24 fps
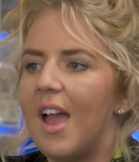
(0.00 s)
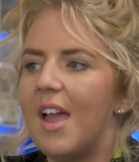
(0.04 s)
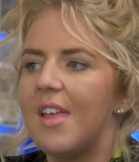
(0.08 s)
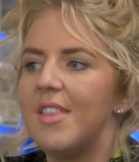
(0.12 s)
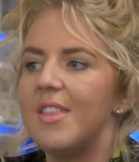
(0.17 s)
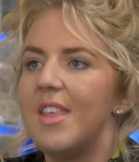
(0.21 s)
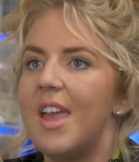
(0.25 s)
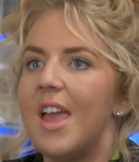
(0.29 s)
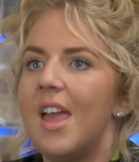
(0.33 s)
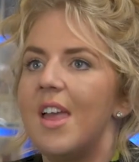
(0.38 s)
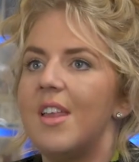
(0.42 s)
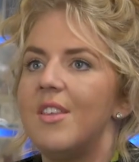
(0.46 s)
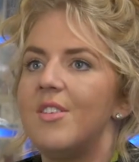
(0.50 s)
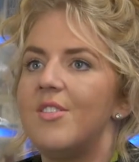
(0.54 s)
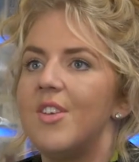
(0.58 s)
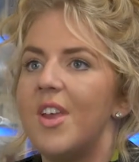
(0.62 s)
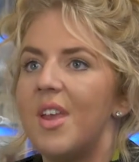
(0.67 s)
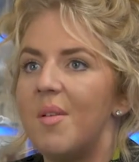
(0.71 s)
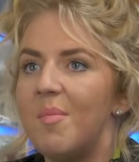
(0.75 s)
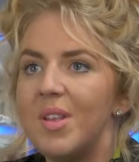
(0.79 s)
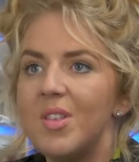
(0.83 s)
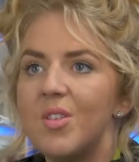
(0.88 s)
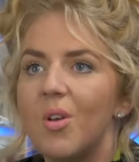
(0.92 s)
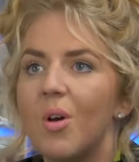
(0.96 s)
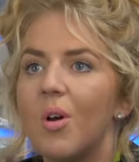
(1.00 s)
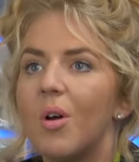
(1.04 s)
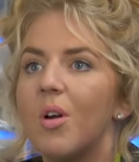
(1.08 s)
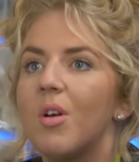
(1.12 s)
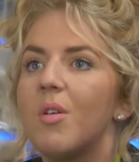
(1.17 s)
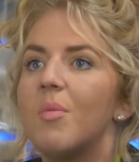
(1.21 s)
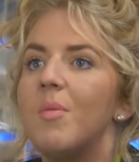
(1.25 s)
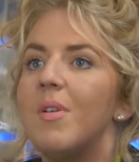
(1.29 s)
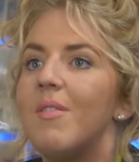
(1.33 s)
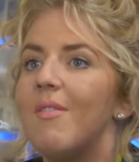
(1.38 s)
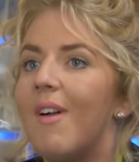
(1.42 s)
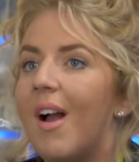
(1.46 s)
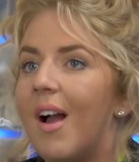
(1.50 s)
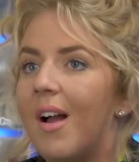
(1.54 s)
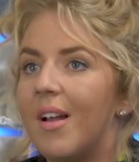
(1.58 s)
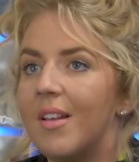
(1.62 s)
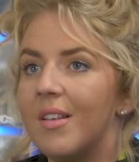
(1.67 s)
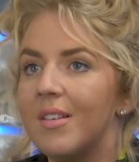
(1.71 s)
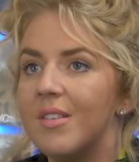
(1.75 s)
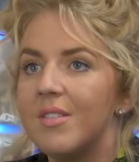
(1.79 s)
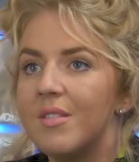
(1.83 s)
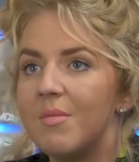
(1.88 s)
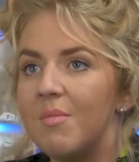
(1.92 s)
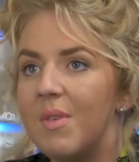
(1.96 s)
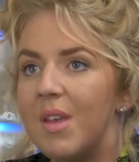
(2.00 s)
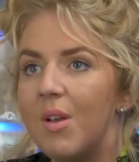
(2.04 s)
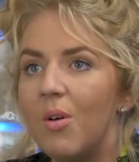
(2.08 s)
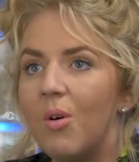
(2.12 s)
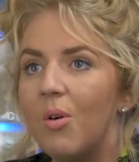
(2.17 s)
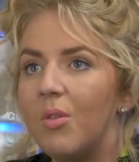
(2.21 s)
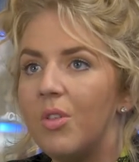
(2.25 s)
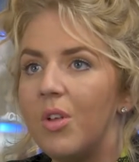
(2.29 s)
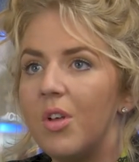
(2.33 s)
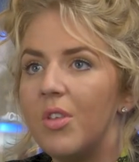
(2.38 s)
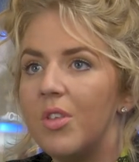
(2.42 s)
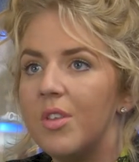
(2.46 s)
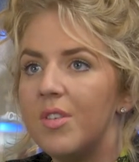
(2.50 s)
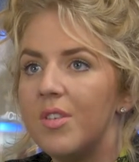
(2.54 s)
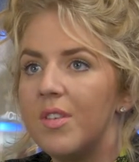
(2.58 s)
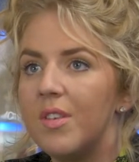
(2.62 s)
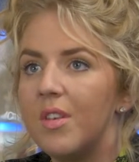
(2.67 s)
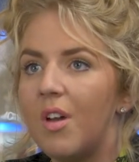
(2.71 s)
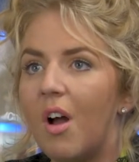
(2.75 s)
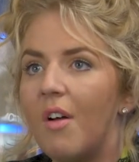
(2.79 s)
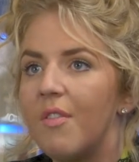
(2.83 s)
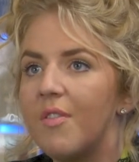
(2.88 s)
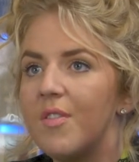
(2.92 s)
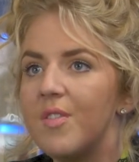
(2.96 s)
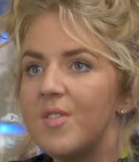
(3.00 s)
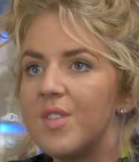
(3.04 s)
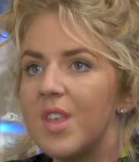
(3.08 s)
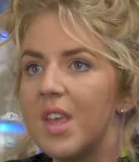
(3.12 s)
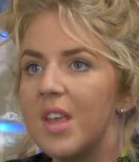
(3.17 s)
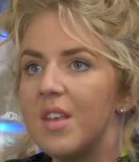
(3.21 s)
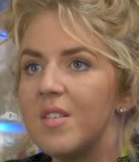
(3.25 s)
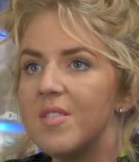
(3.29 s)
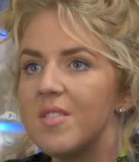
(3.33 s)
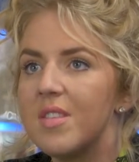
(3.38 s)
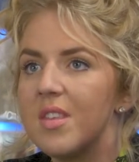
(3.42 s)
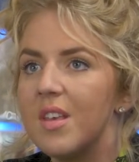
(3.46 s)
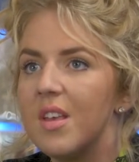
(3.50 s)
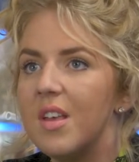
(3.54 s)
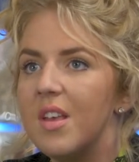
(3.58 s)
And then Jamie took me round to meet all the other offices.